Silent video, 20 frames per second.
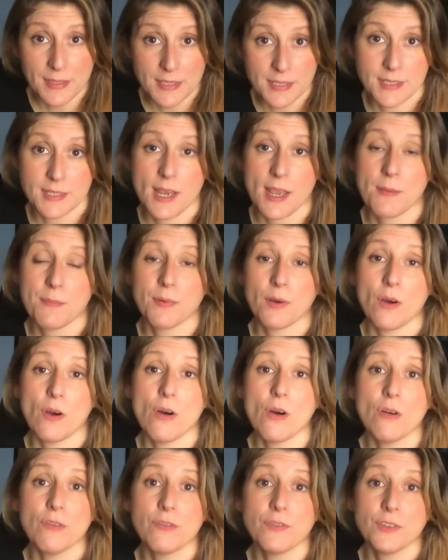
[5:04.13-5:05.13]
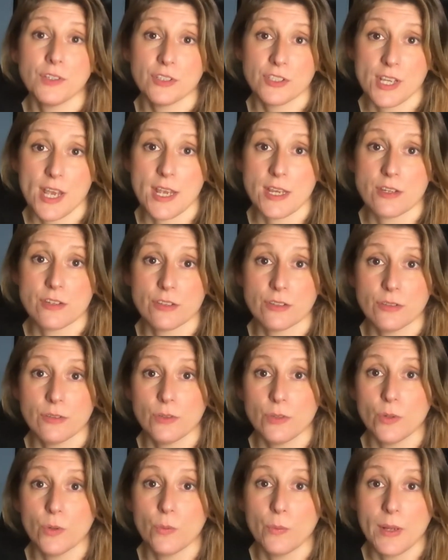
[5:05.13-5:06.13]
type of notation,
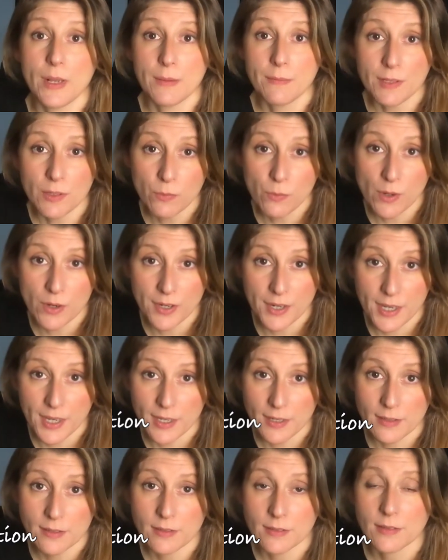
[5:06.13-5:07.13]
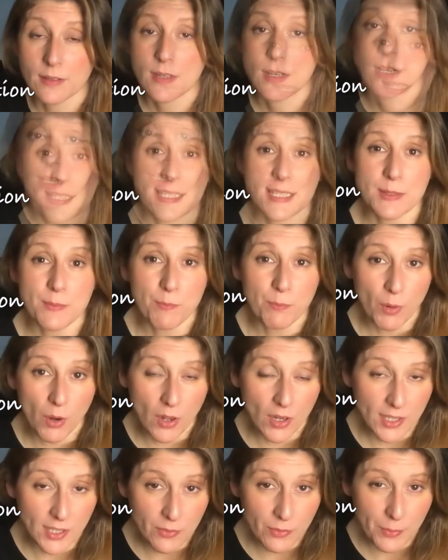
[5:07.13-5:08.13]
you will be working
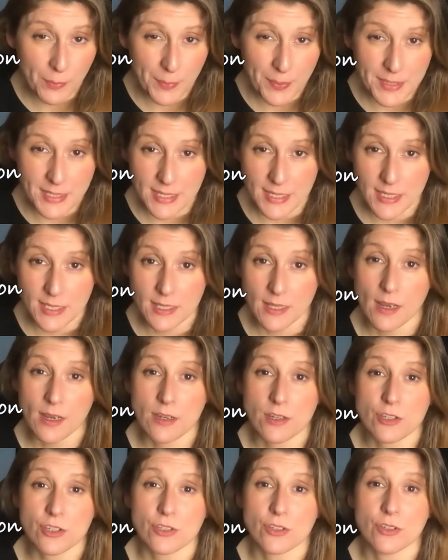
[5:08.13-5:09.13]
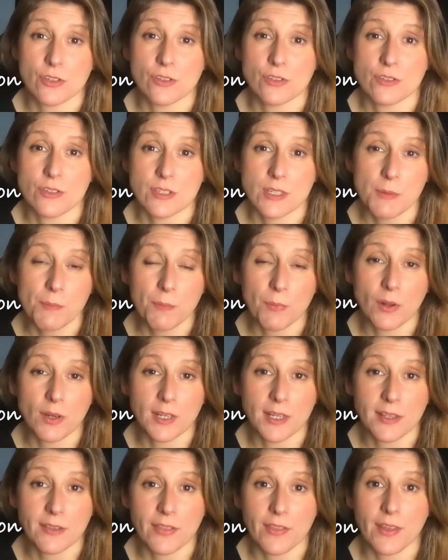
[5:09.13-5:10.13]
symbolic representation,
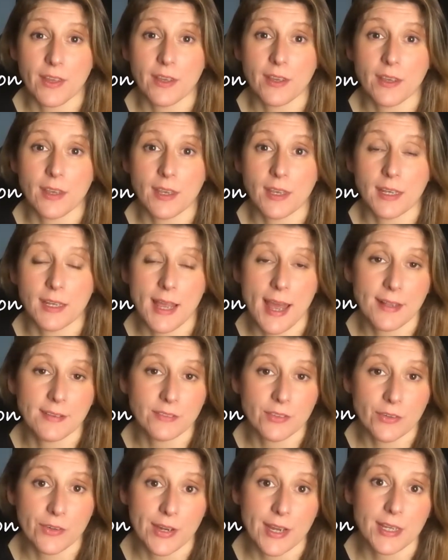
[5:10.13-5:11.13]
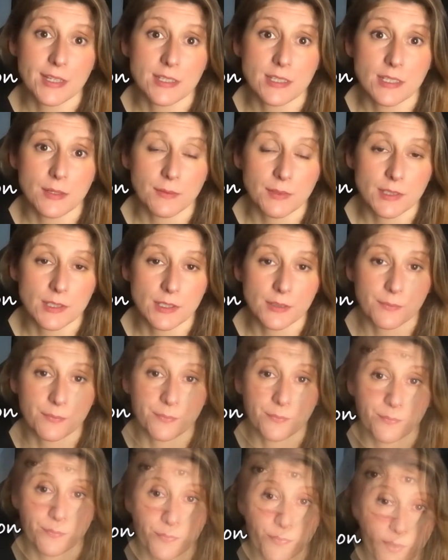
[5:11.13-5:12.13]
symbolic thinking, and creativity.
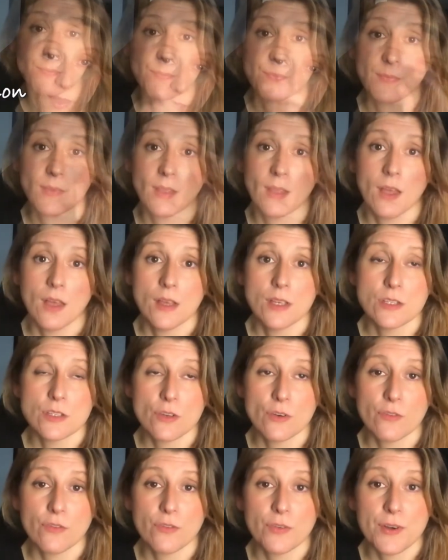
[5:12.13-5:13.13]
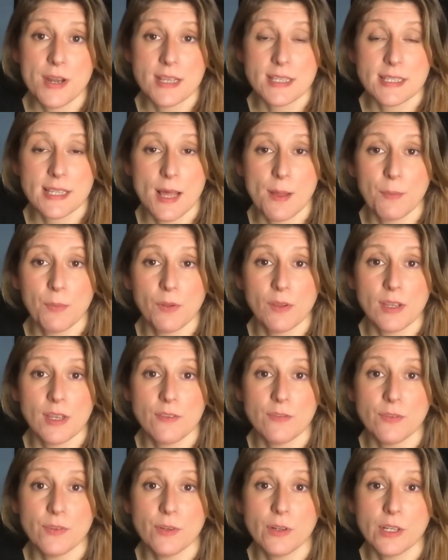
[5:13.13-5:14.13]
So for example,
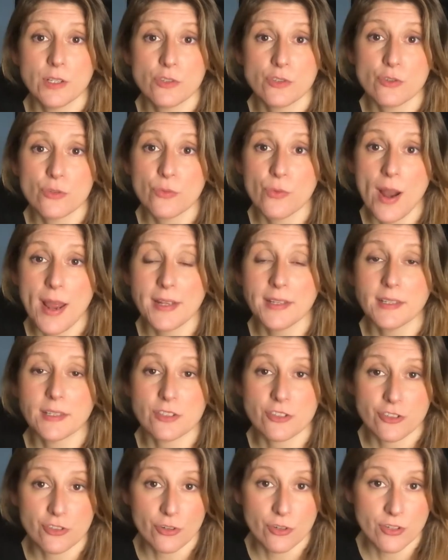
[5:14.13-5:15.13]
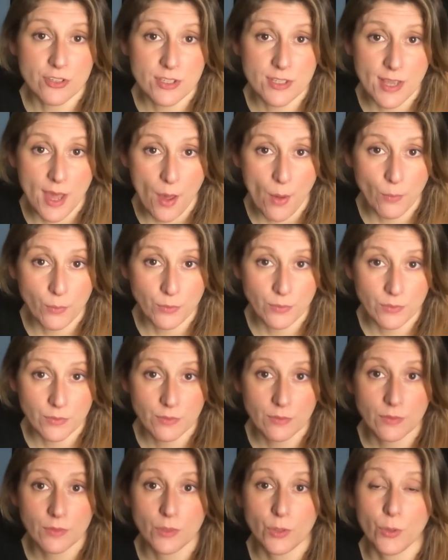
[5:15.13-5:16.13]
if you need to write a short sound,
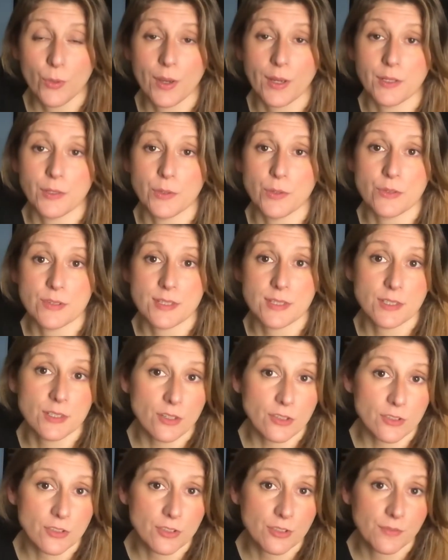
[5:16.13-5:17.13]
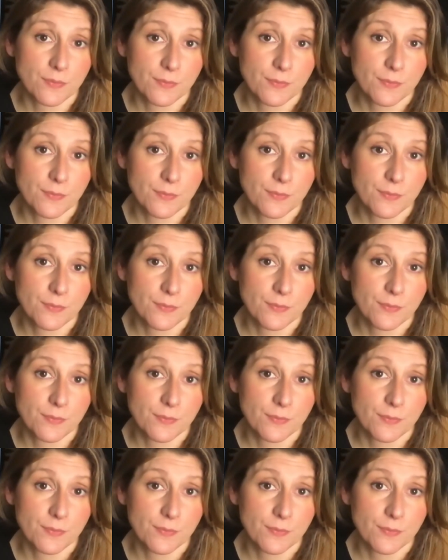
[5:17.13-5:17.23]
you can use a dot,